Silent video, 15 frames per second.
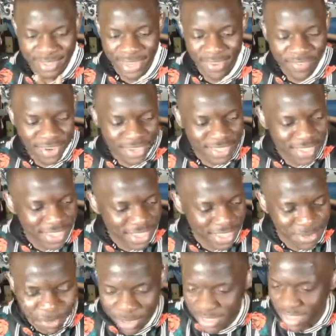saving his niggas,
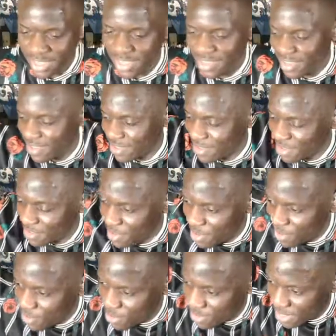protecting his
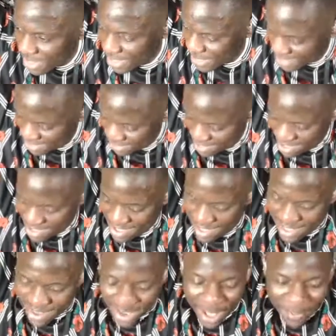people, like
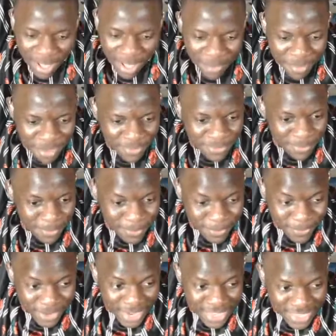not be
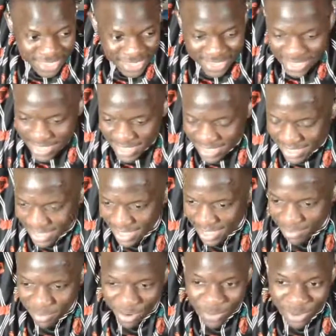finessing niggas. Like,
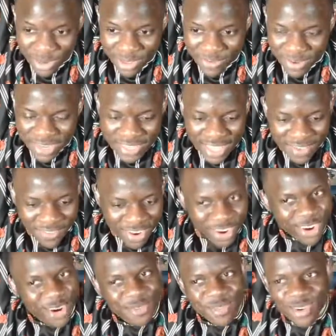bro, when he finessed that
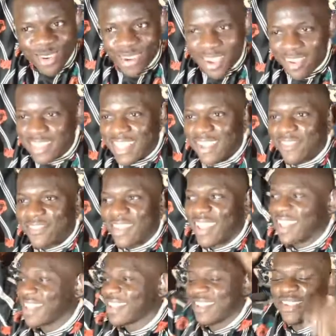monarch, bro, I was like, man,
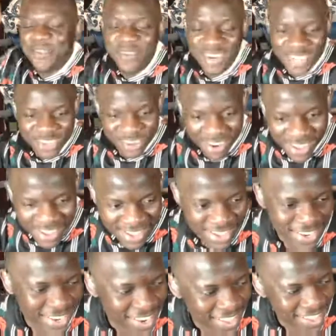you really tried.
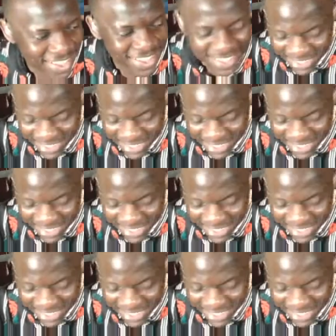Like,